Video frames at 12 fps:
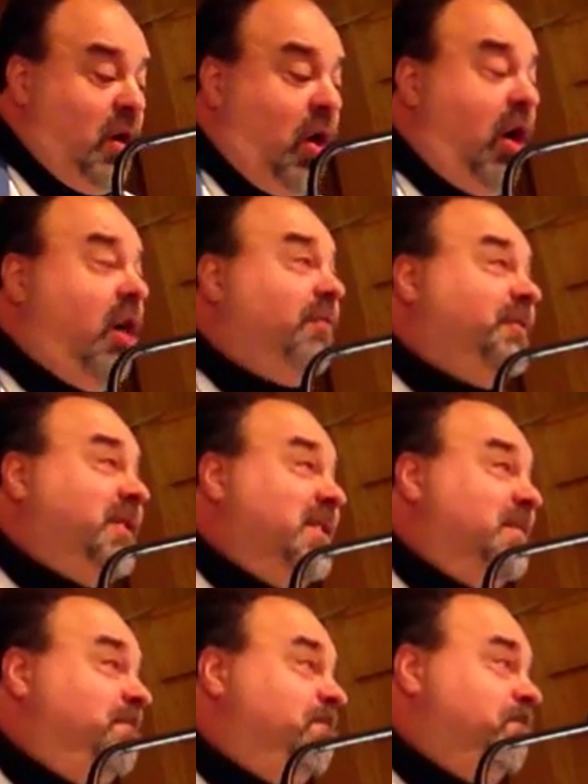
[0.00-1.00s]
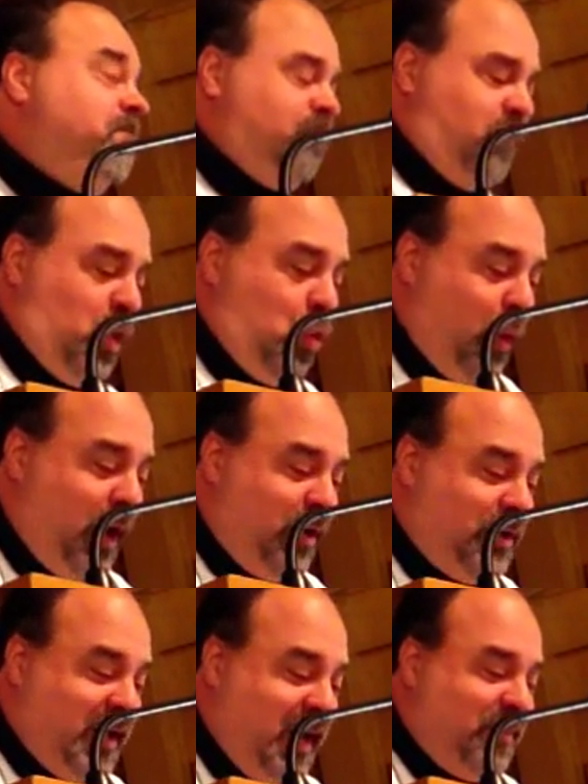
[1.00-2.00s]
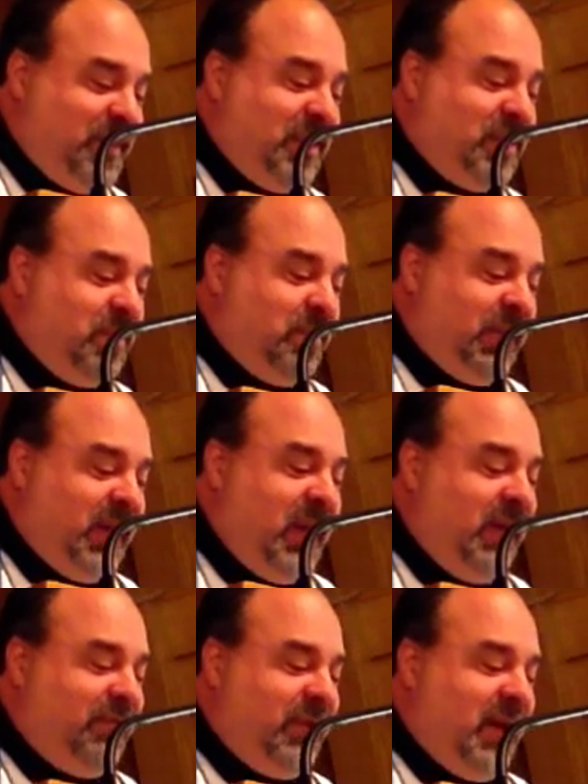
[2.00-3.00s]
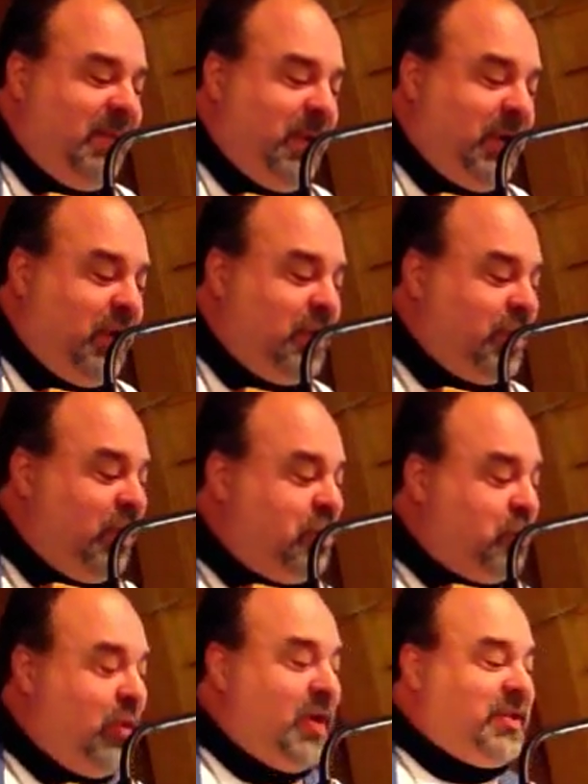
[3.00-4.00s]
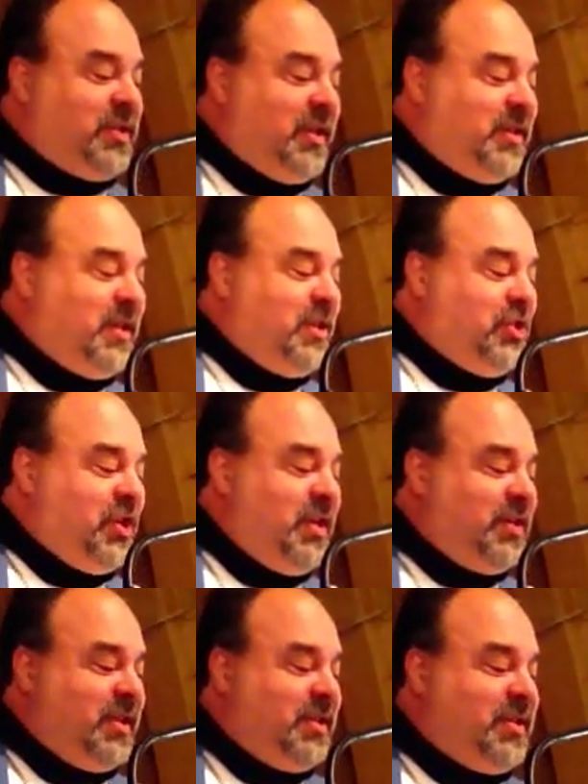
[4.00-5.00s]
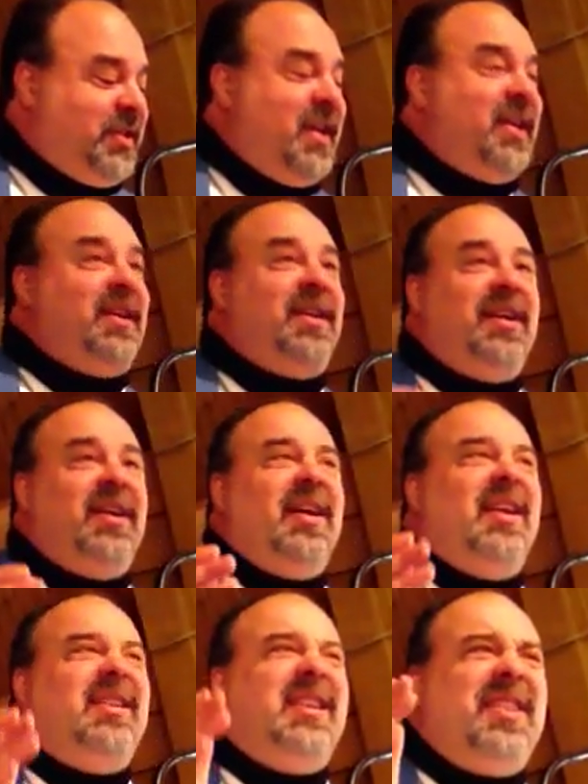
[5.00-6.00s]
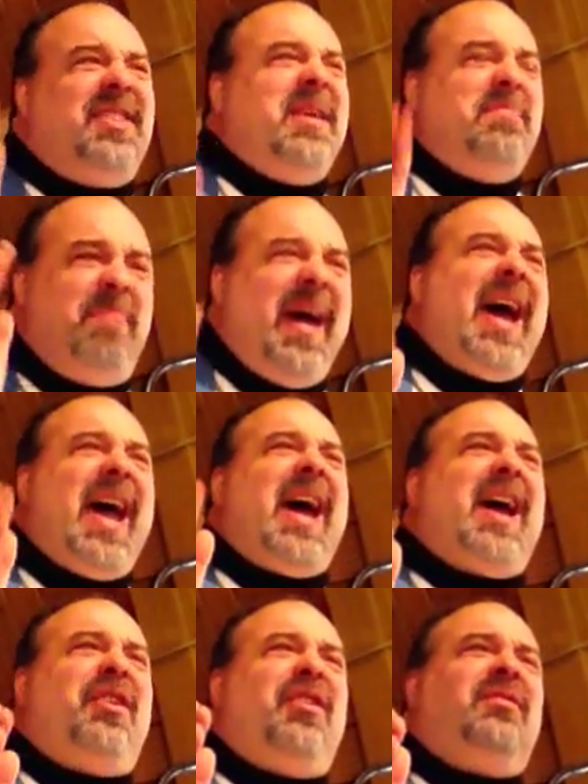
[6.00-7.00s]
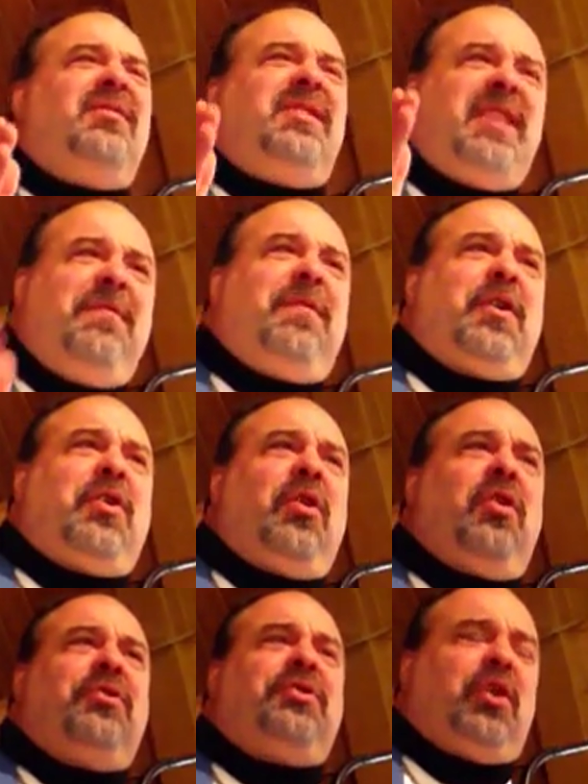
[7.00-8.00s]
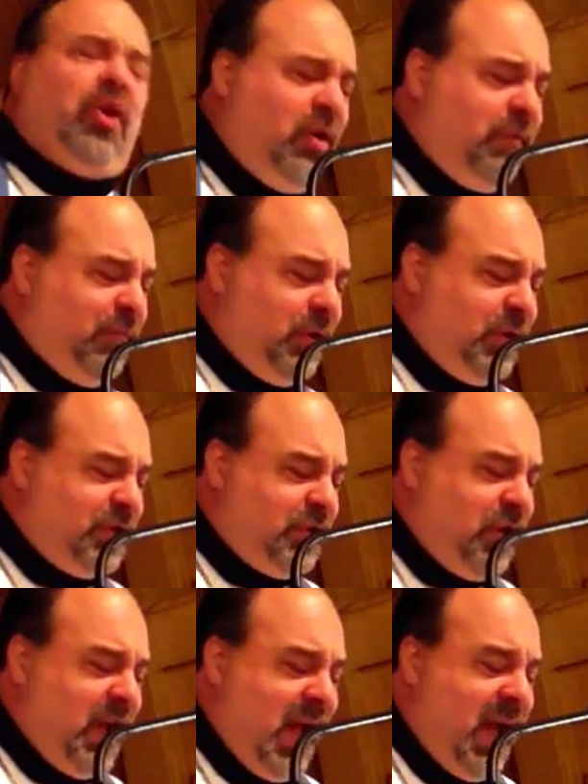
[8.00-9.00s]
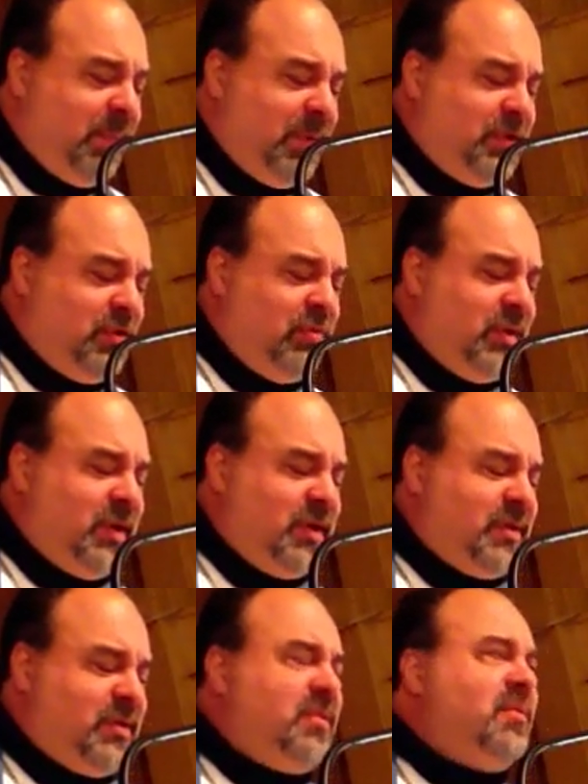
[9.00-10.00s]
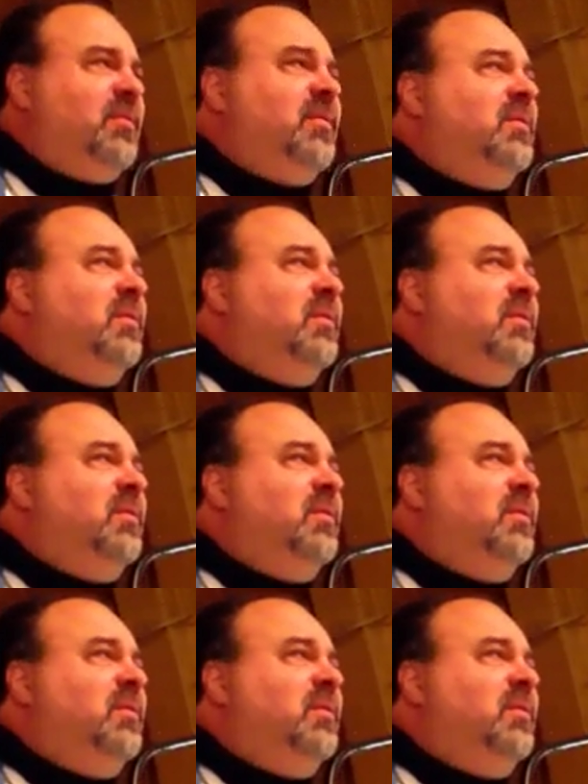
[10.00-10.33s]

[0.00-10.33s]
Often, we're tempted to believe that because our trust is in Jesus, then nothing bad or difficult or hurtful is going to happen to us.